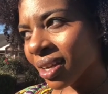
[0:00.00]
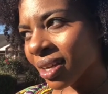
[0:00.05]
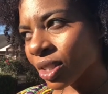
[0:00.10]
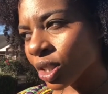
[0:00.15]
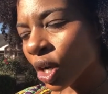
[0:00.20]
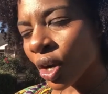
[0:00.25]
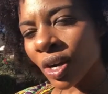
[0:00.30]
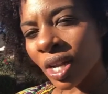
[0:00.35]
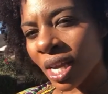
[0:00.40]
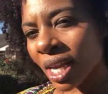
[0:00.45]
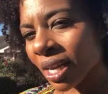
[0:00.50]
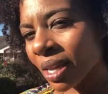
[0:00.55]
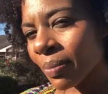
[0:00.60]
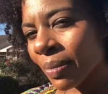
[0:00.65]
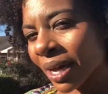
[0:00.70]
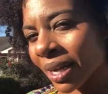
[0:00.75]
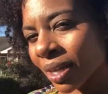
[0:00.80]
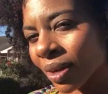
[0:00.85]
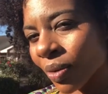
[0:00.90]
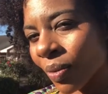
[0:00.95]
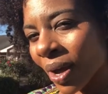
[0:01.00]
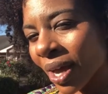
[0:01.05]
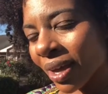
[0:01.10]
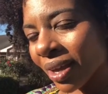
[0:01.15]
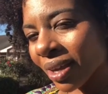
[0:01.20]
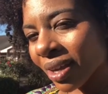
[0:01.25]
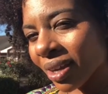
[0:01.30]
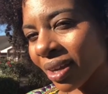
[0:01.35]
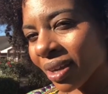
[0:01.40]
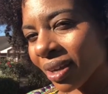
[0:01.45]
turning anybody
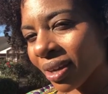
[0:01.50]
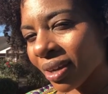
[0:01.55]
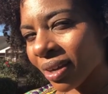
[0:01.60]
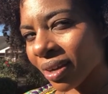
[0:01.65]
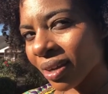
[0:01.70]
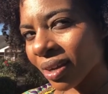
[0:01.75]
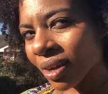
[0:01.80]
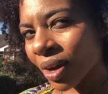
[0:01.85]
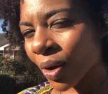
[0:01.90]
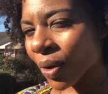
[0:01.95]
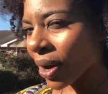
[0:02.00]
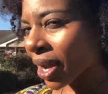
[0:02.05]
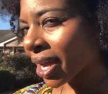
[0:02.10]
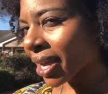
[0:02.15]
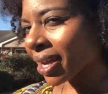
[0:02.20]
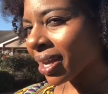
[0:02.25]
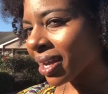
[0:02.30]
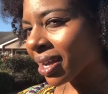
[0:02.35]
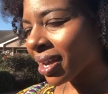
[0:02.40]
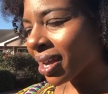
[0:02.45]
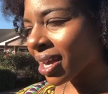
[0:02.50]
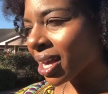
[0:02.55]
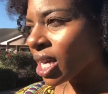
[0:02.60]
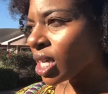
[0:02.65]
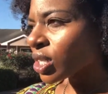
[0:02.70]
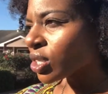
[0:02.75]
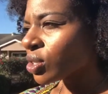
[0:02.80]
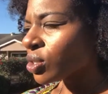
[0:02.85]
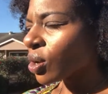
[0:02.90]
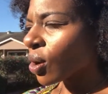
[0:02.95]
away. Okay?
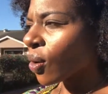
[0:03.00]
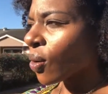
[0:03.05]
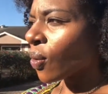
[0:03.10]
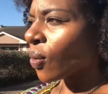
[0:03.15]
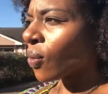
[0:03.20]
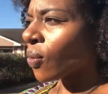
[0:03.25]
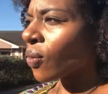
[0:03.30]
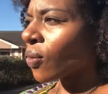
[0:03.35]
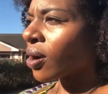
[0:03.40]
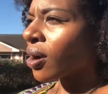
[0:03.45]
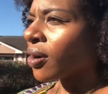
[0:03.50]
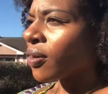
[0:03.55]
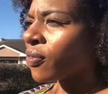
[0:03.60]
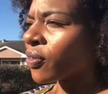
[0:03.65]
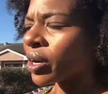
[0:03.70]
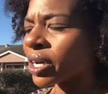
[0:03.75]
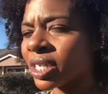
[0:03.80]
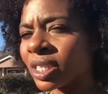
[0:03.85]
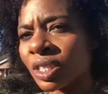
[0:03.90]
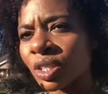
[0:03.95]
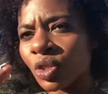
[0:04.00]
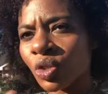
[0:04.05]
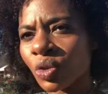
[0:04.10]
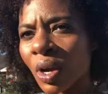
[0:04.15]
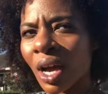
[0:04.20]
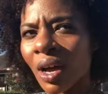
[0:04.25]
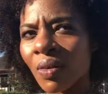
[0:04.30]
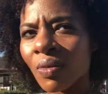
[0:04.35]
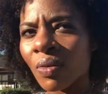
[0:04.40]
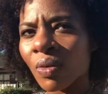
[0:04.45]
So for us to
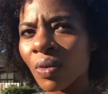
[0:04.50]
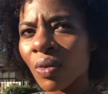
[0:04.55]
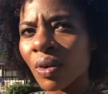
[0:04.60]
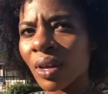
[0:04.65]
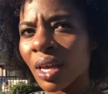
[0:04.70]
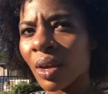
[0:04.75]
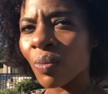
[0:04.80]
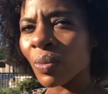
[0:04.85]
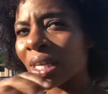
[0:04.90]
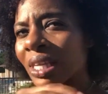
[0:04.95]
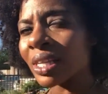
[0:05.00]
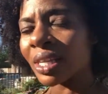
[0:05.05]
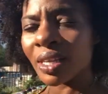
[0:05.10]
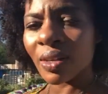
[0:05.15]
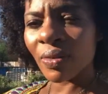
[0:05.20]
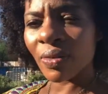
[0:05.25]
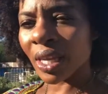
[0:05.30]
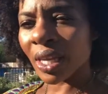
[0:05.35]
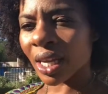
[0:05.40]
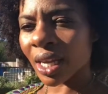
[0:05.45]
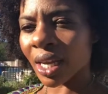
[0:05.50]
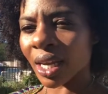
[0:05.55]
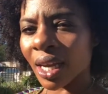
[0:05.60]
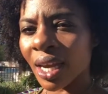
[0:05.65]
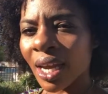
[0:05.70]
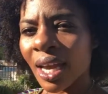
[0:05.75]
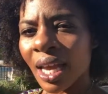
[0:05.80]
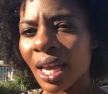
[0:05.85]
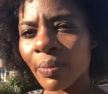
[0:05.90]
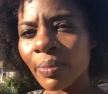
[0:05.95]
travel and we live here
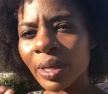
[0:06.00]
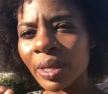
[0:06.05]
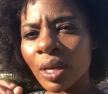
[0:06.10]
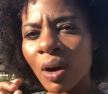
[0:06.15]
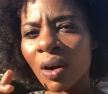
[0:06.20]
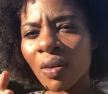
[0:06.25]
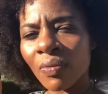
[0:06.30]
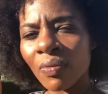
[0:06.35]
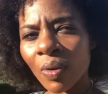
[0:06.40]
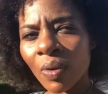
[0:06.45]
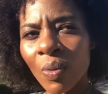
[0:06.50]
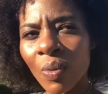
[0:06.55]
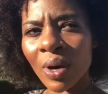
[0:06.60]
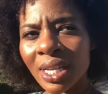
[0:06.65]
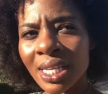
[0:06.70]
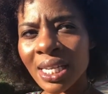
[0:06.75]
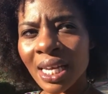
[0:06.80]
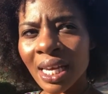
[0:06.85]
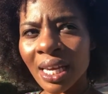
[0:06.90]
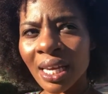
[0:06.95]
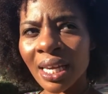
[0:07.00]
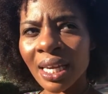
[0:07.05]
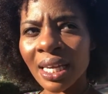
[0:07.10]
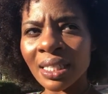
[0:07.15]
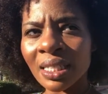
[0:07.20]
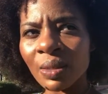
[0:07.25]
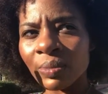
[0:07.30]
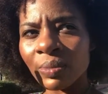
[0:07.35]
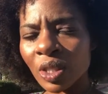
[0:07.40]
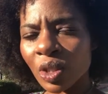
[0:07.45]
and be gone for one day and
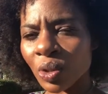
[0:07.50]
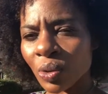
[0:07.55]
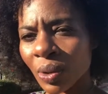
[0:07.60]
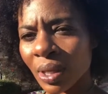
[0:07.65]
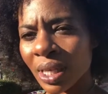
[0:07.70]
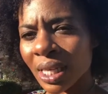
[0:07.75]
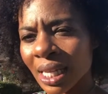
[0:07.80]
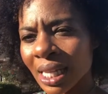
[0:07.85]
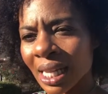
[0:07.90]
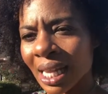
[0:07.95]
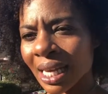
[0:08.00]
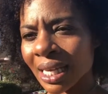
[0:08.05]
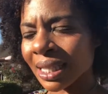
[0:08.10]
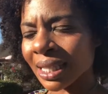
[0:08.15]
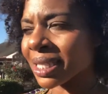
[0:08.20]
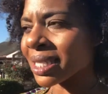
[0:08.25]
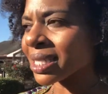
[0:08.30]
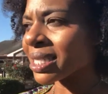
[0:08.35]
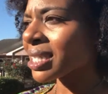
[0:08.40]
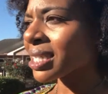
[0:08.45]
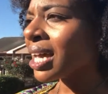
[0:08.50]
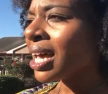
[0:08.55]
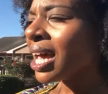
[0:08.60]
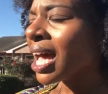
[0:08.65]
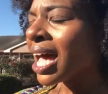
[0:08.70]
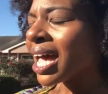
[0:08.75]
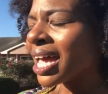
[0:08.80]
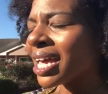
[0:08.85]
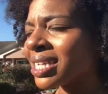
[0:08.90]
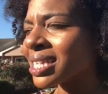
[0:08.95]
to be treated like this,
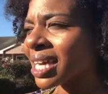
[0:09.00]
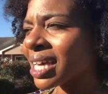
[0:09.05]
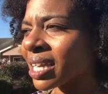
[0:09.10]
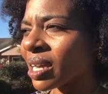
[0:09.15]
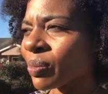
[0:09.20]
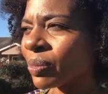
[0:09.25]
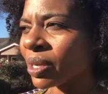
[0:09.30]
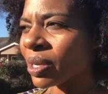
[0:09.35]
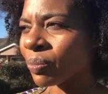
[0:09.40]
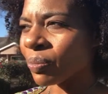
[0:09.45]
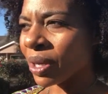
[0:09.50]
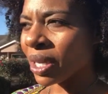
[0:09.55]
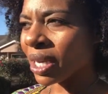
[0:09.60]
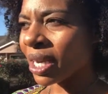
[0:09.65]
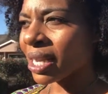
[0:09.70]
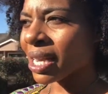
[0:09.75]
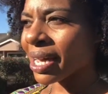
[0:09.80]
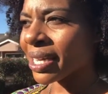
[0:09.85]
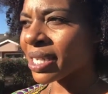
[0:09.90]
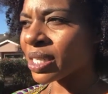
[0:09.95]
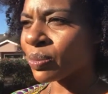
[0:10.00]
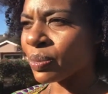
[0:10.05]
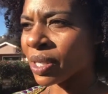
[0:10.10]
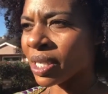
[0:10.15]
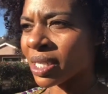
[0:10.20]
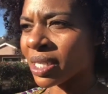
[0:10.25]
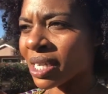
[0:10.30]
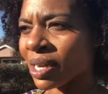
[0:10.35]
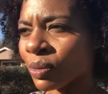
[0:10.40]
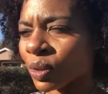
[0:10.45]
it's like I'm being penalized
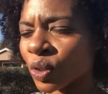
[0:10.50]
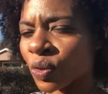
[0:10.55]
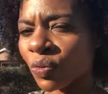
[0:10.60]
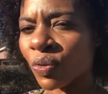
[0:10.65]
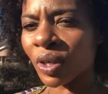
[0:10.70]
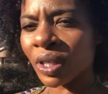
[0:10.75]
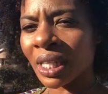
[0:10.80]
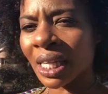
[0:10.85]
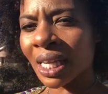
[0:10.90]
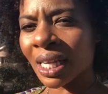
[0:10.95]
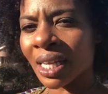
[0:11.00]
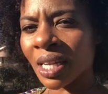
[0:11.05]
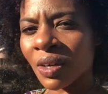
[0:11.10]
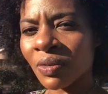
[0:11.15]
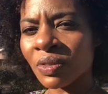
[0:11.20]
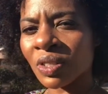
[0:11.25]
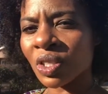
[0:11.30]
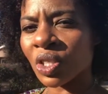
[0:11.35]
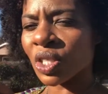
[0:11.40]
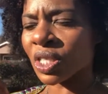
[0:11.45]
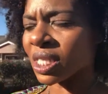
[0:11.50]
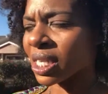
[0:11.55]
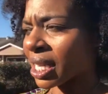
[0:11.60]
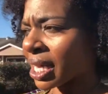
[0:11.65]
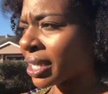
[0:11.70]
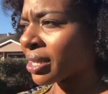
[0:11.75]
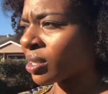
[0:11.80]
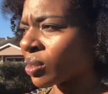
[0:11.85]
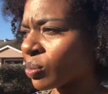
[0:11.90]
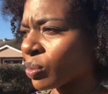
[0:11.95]
because I was friendly enough to just
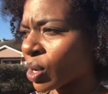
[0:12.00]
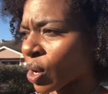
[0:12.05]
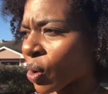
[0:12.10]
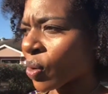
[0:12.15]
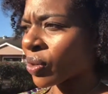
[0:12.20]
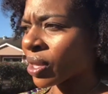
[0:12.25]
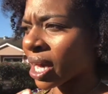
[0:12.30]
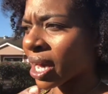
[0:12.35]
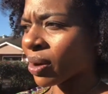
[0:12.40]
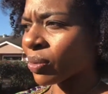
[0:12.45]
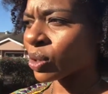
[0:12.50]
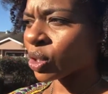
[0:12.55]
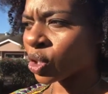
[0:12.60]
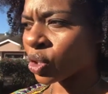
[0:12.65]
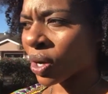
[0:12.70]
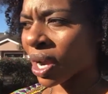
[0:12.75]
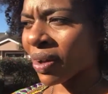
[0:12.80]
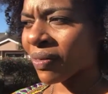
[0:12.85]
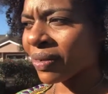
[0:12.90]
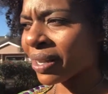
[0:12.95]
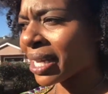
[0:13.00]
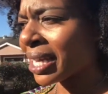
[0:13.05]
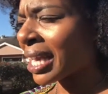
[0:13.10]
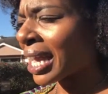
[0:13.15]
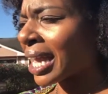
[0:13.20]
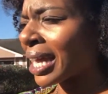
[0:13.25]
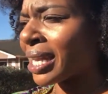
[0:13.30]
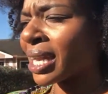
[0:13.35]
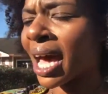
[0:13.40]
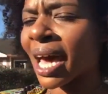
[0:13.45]
let them know that I was traveling.
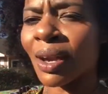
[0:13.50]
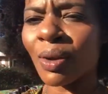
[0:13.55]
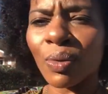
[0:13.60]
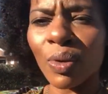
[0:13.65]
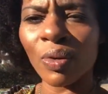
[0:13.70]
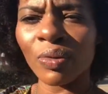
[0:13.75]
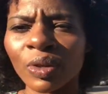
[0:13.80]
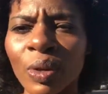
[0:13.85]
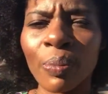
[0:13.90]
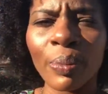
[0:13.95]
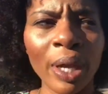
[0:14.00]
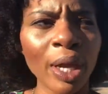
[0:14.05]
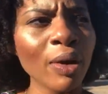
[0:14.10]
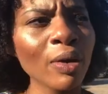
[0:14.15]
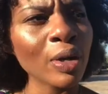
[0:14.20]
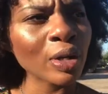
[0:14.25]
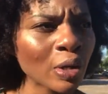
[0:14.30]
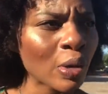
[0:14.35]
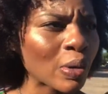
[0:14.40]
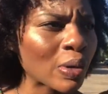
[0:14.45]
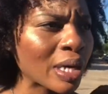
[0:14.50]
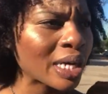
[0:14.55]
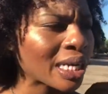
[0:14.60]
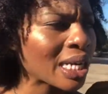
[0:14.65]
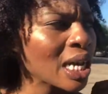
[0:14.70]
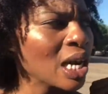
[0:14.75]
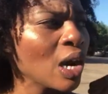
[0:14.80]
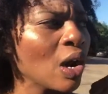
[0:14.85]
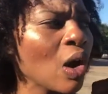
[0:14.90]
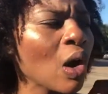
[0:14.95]
And I don't know if they're paranoid
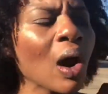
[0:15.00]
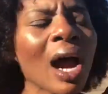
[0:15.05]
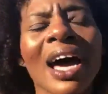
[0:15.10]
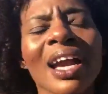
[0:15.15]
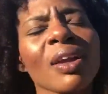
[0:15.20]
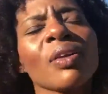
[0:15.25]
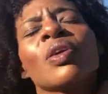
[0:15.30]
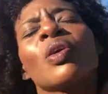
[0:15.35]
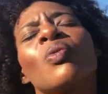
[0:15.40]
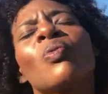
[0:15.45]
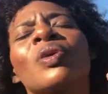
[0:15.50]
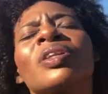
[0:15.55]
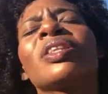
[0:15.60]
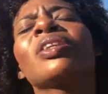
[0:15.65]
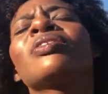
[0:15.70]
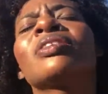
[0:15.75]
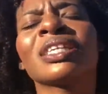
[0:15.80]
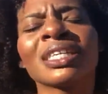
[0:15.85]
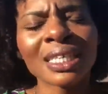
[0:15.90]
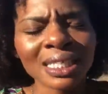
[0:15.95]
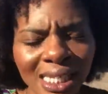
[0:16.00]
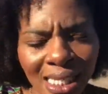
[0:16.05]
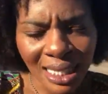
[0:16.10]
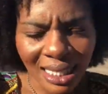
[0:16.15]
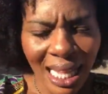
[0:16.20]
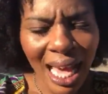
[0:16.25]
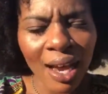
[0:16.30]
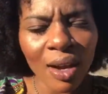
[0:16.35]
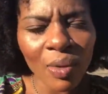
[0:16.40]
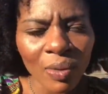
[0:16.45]
or I don't know what their deal is.
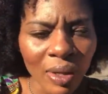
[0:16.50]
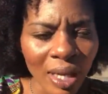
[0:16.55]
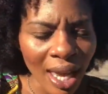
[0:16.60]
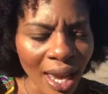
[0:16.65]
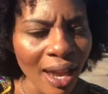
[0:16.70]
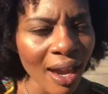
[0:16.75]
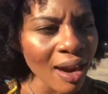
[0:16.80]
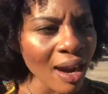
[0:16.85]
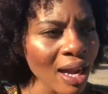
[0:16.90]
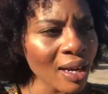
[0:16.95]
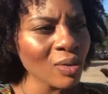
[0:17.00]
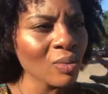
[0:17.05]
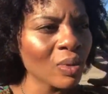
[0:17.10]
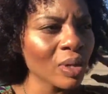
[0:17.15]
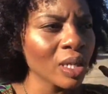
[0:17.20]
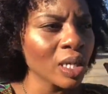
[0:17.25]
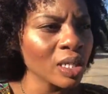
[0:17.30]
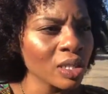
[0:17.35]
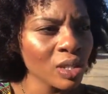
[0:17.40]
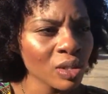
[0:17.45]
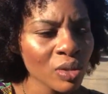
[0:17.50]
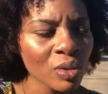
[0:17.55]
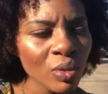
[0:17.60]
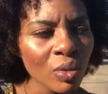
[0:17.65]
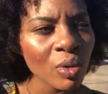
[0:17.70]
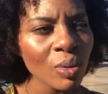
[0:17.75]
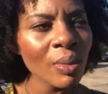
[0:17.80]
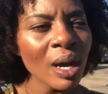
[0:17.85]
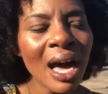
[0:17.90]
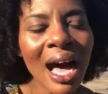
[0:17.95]
I don't care. I don't want to
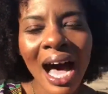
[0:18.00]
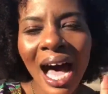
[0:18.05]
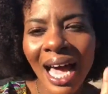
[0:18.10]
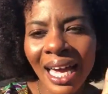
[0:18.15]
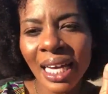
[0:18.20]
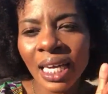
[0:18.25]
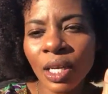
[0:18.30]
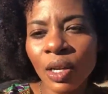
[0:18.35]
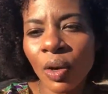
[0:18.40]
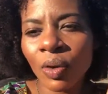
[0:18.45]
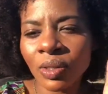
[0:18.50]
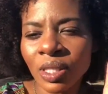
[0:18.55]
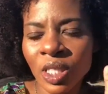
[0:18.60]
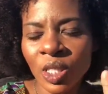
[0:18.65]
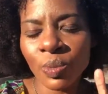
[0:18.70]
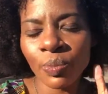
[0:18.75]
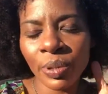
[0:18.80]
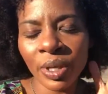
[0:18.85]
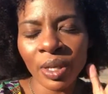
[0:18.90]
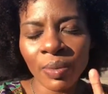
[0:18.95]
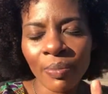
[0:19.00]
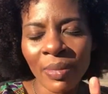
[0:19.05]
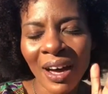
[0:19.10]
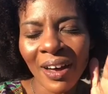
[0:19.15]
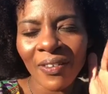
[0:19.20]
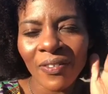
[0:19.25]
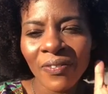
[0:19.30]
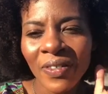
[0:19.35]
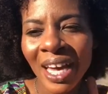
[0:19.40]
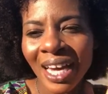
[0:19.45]
assume. I can only speak by
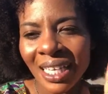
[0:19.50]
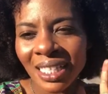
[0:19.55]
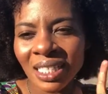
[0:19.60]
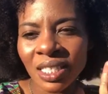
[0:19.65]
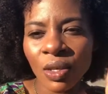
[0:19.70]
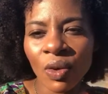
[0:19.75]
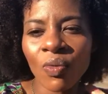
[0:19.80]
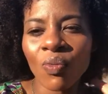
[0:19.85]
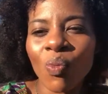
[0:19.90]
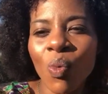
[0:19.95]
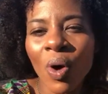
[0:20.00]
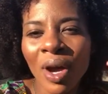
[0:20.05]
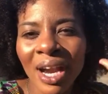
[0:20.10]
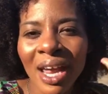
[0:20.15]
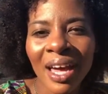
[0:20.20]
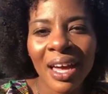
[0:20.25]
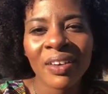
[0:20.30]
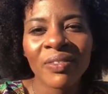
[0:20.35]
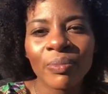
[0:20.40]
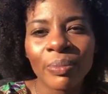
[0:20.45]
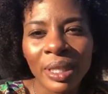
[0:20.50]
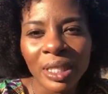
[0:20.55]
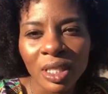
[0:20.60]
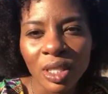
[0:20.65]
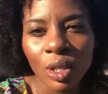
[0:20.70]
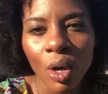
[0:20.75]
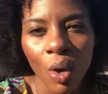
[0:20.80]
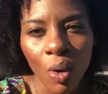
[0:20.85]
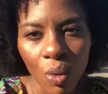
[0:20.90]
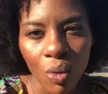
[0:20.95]
facts of what I have been
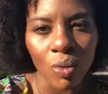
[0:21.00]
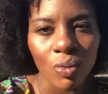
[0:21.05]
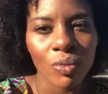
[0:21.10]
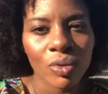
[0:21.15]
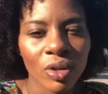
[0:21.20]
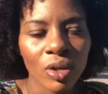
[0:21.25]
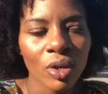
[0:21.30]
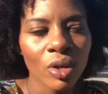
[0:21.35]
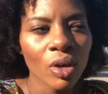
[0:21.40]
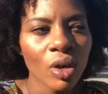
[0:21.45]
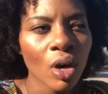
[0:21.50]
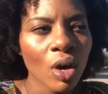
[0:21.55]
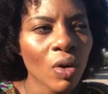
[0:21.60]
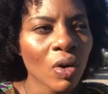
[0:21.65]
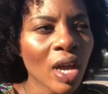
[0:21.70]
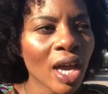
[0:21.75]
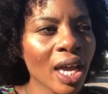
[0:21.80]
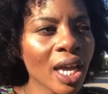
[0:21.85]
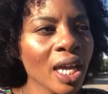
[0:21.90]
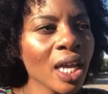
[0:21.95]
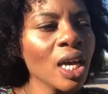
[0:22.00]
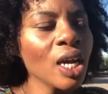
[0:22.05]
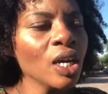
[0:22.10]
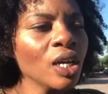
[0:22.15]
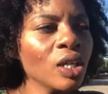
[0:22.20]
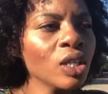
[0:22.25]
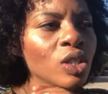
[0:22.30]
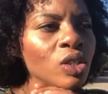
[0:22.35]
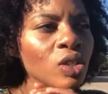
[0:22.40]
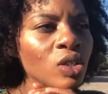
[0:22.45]
told. Okay.
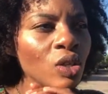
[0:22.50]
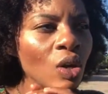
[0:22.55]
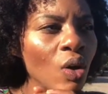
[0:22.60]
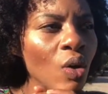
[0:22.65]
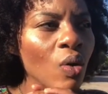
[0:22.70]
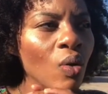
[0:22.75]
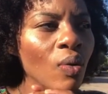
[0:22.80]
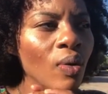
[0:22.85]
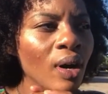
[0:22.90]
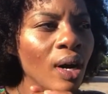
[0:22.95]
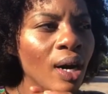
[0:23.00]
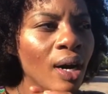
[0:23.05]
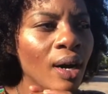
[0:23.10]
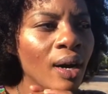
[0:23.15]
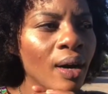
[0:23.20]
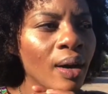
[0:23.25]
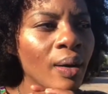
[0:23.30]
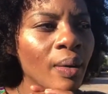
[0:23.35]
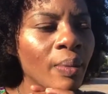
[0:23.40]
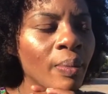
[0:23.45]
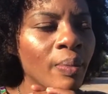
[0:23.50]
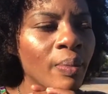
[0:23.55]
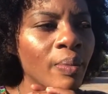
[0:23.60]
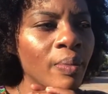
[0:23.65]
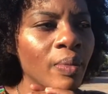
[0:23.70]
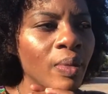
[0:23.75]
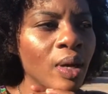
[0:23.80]
So um,